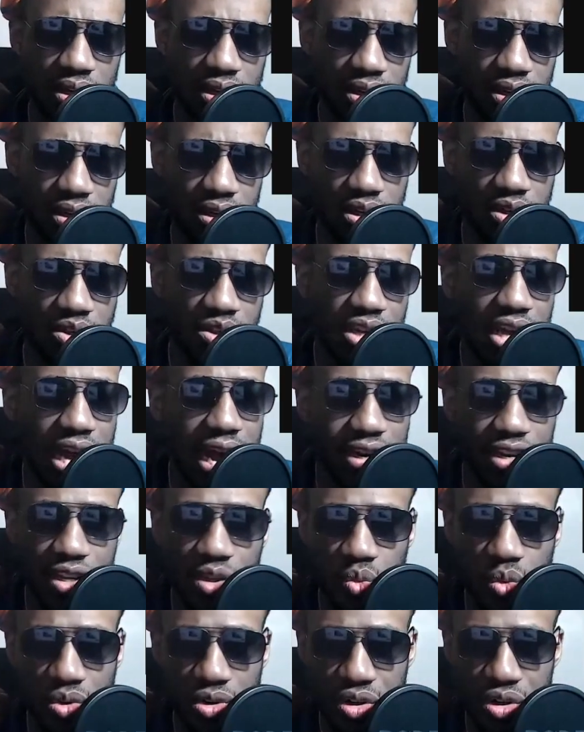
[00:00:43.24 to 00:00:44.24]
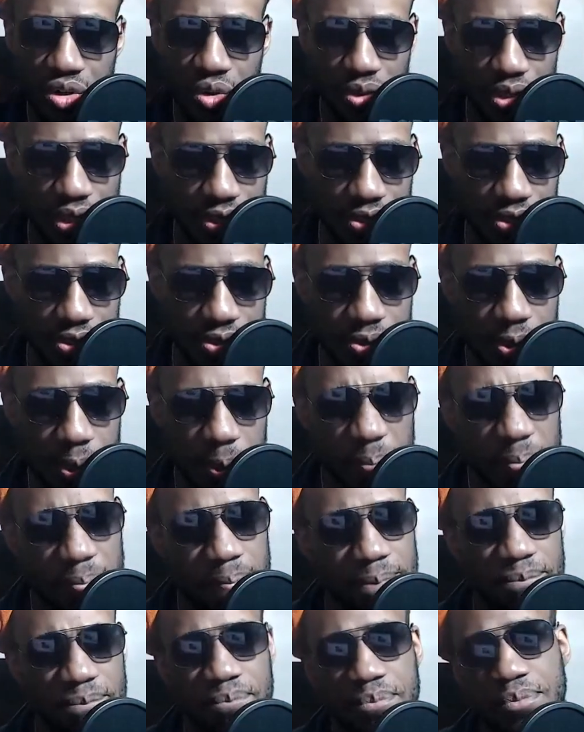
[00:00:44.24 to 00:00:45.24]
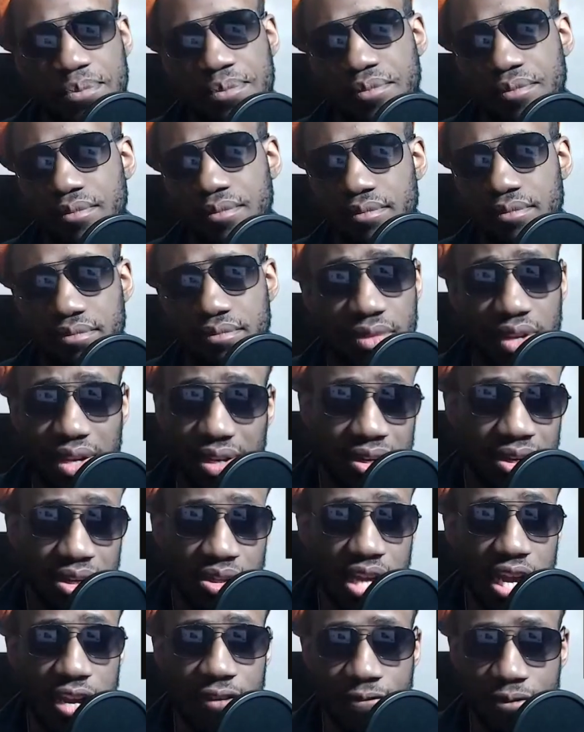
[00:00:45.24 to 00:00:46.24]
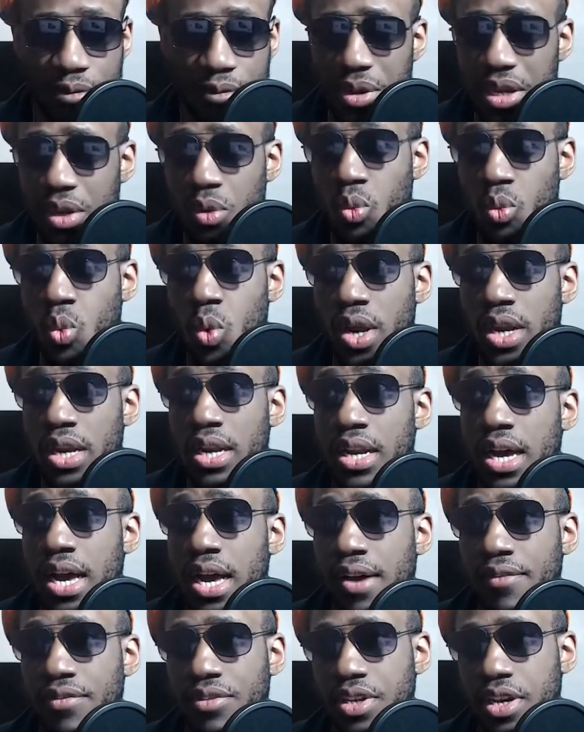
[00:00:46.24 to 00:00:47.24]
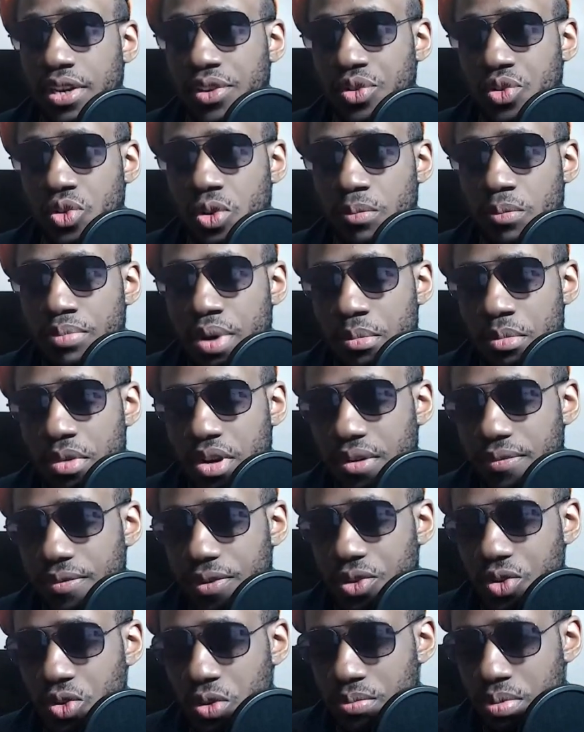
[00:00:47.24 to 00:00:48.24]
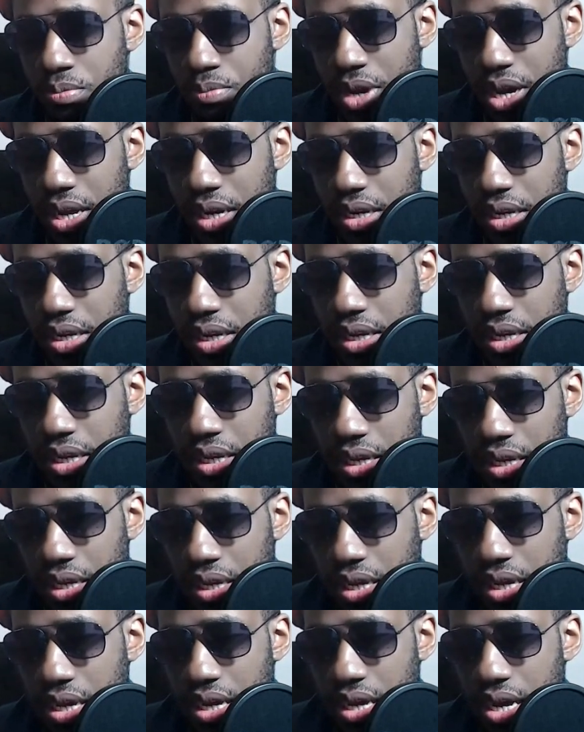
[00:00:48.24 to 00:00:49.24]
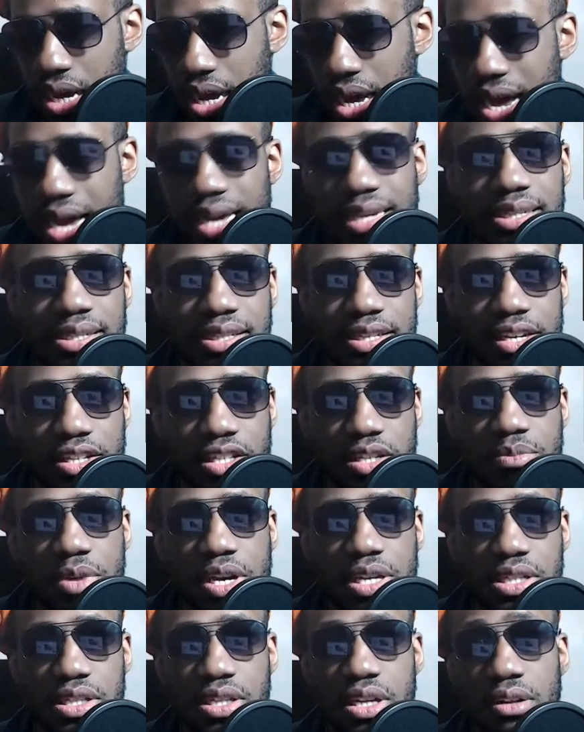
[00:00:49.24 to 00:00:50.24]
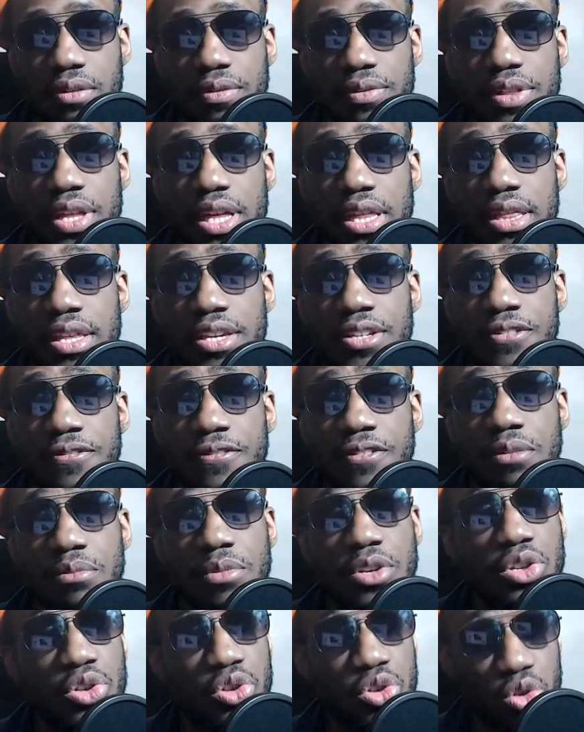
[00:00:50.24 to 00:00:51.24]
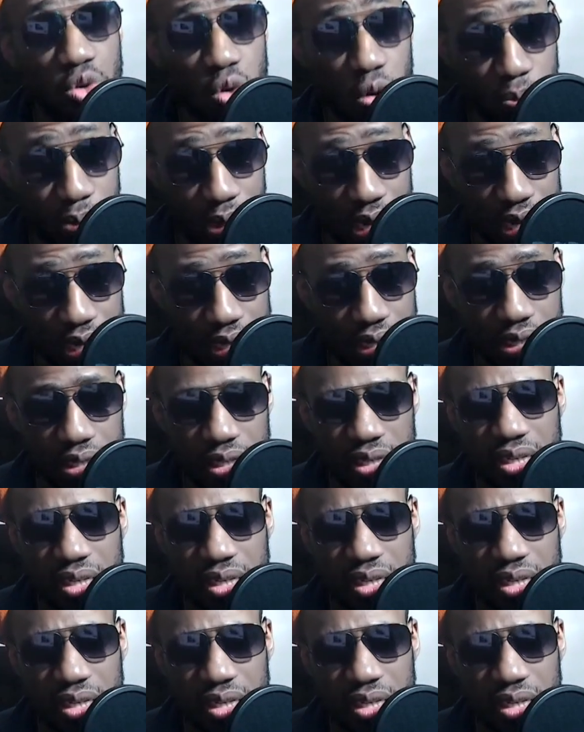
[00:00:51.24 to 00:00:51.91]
You see, I didn't want to do this. Because, like, for me, when after I saw Batman v Superman, I said to myself that this film is so bad.